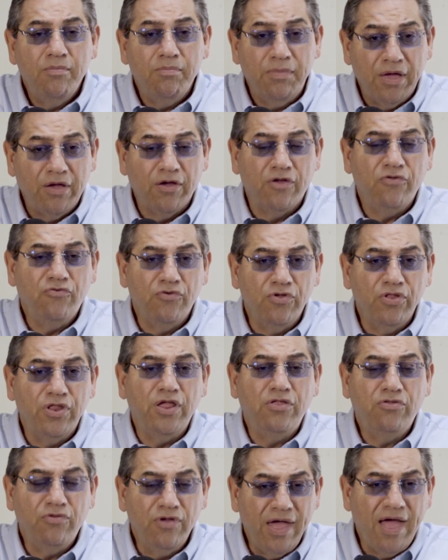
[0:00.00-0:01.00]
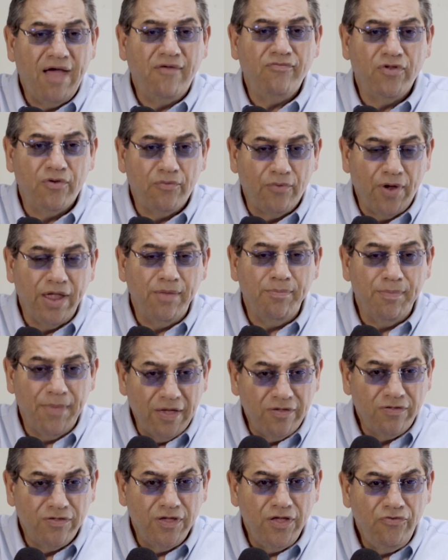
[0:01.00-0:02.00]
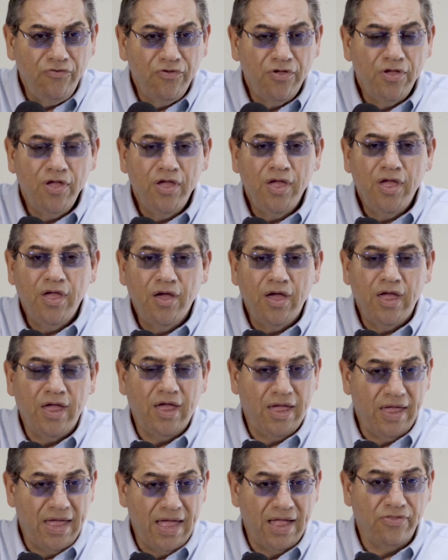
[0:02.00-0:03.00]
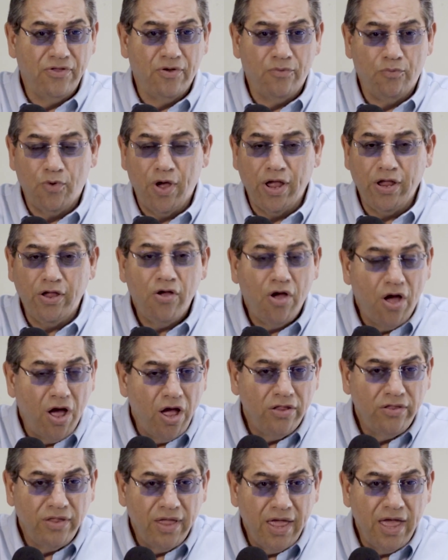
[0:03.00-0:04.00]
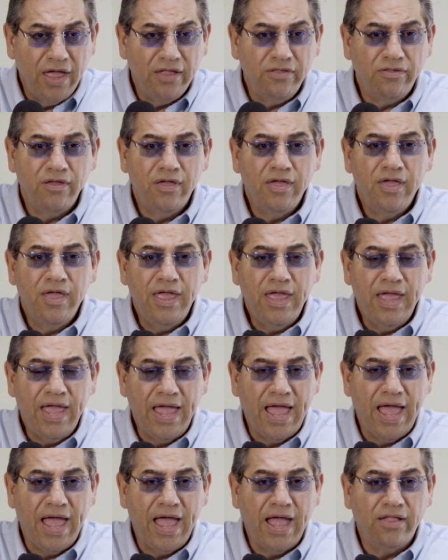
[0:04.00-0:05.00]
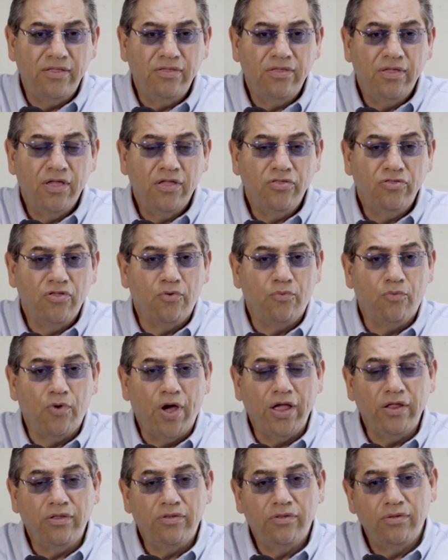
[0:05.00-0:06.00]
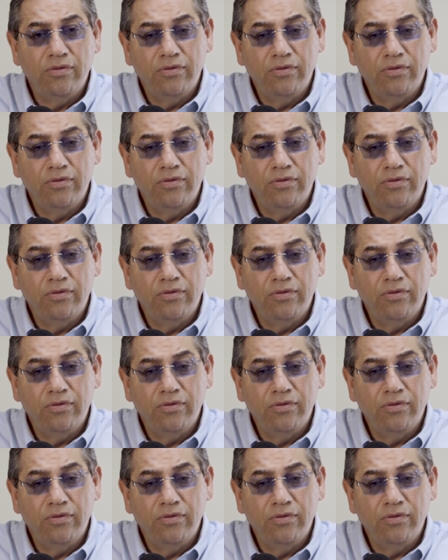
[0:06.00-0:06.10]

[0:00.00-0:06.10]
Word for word: because you need to have the right message and the right content and the right